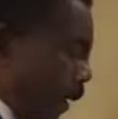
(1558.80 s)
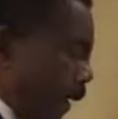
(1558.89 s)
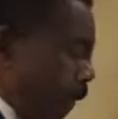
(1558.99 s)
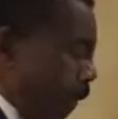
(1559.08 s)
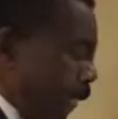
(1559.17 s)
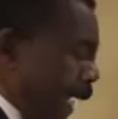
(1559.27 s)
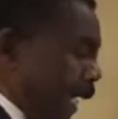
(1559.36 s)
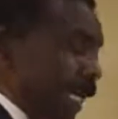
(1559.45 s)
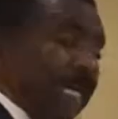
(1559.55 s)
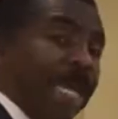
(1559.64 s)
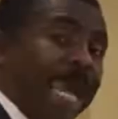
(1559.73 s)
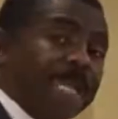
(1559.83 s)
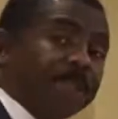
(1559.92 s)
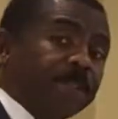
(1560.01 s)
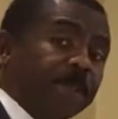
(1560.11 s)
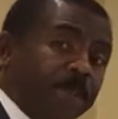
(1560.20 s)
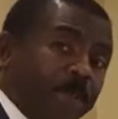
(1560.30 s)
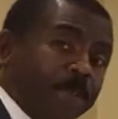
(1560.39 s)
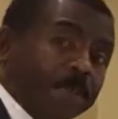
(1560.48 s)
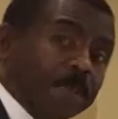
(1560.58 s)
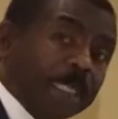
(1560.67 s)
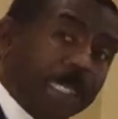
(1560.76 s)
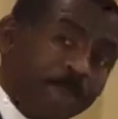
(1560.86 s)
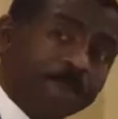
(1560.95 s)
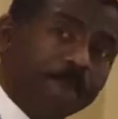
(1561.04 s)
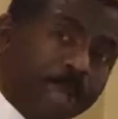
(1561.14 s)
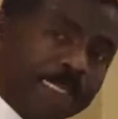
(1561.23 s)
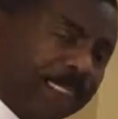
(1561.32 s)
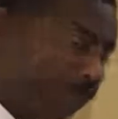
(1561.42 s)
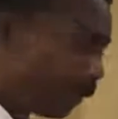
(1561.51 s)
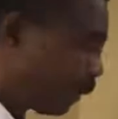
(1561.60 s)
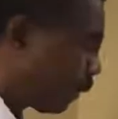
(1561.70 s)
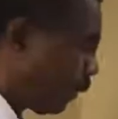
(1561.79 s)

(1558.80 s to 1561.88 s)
Combine like terms, if possible.